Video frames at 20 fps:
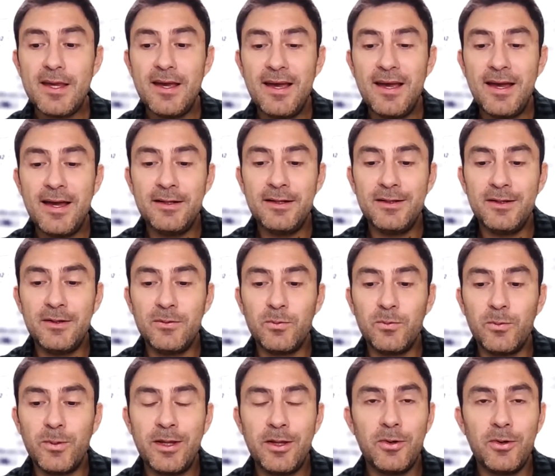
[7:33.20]
And
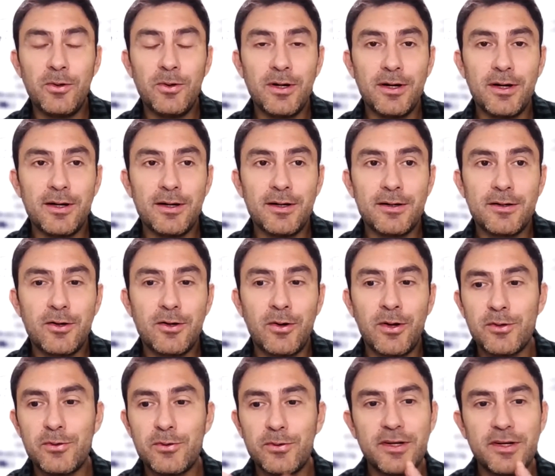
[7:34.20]
when you are
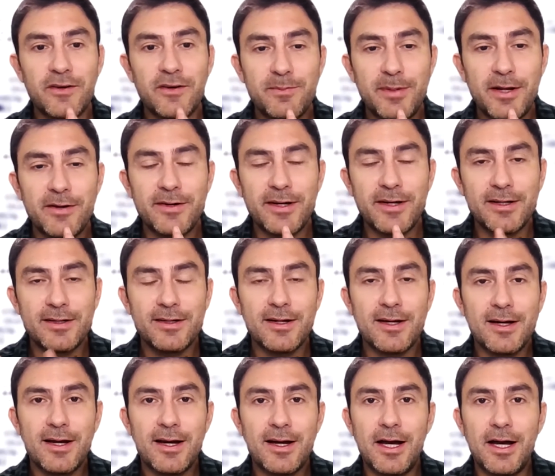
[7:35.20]
going through a tough period,
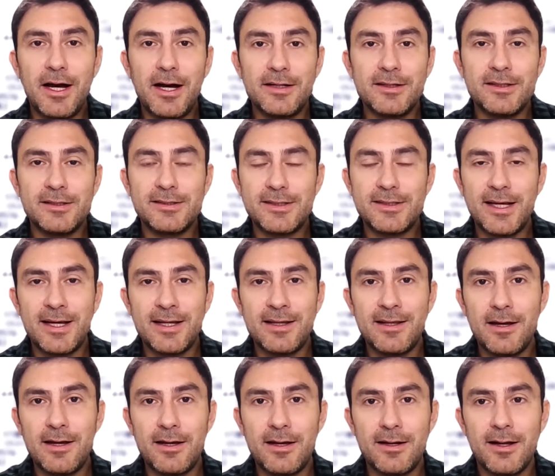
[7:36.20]
understand
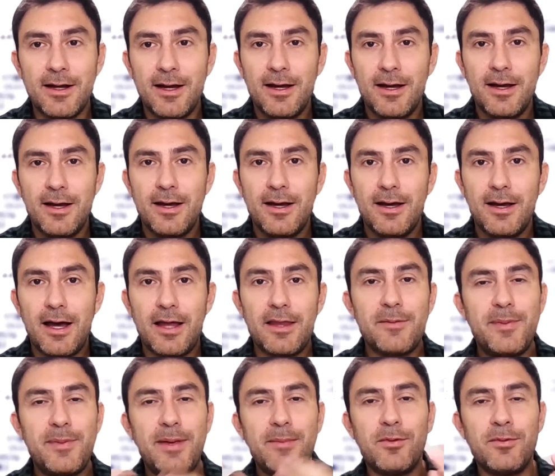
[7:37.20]
that other
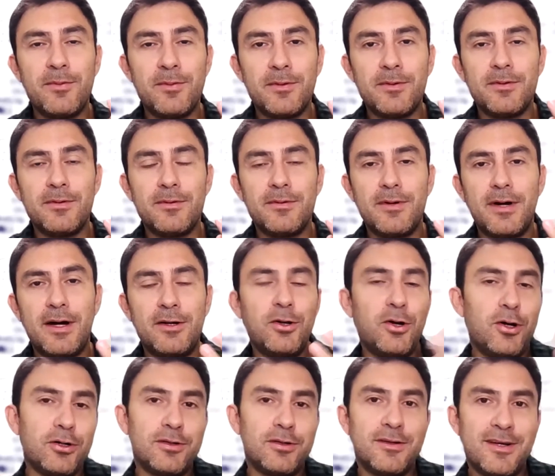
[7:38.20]
people are
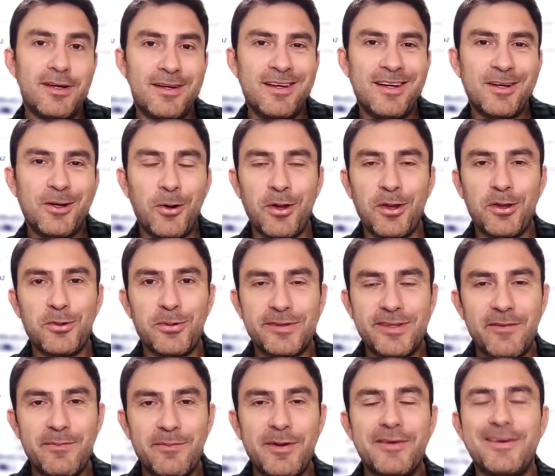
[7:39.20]
not going through a
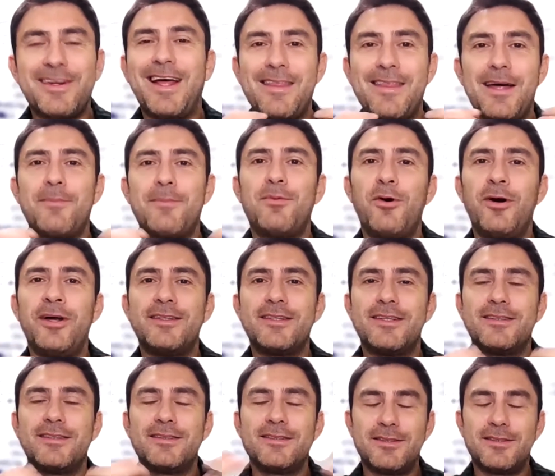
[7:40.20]
tough period at that point.
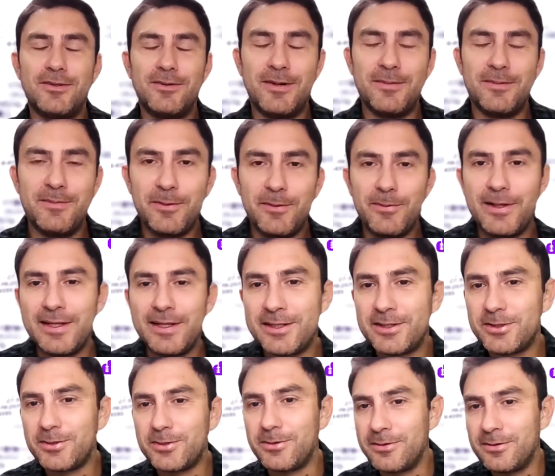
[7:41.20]
So be willing
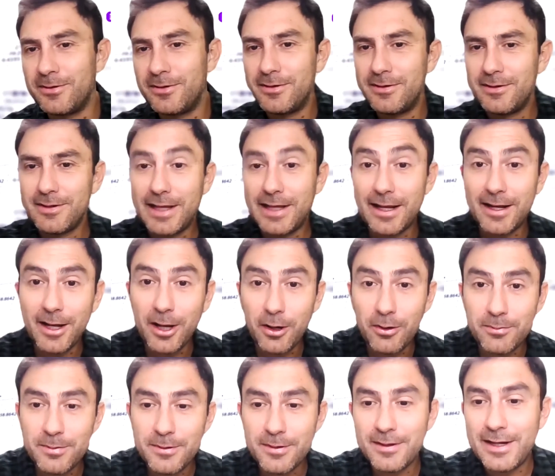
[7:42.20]
to get
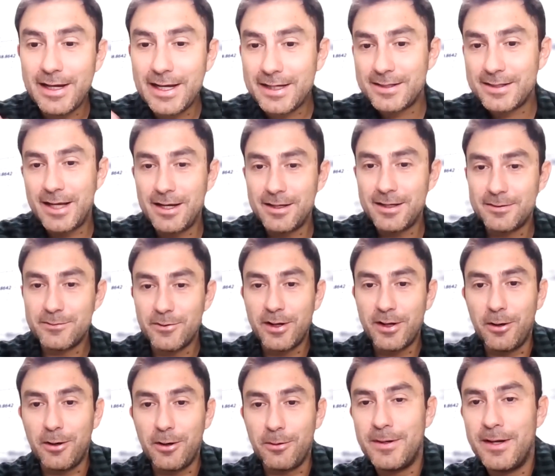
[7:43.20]
help, ask for
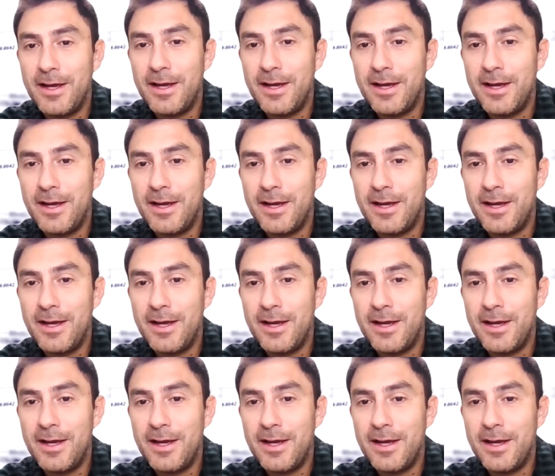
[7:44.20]
help.